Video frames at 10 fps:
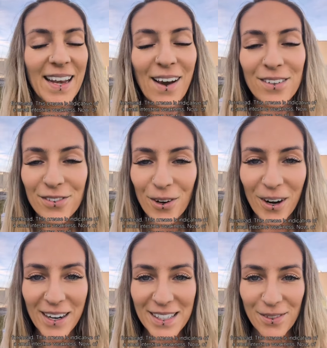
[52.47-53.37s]
Now, of
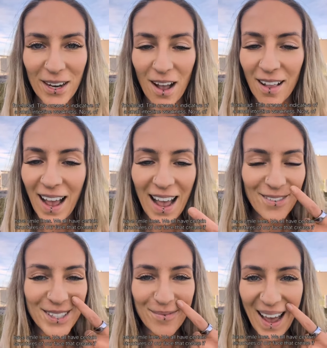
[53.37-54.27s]
course, we all
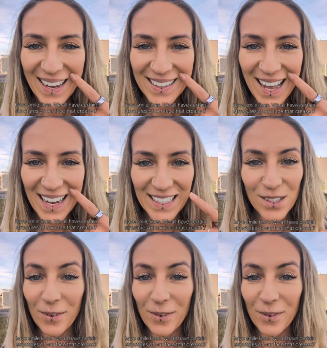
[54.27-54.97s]
have smile lines.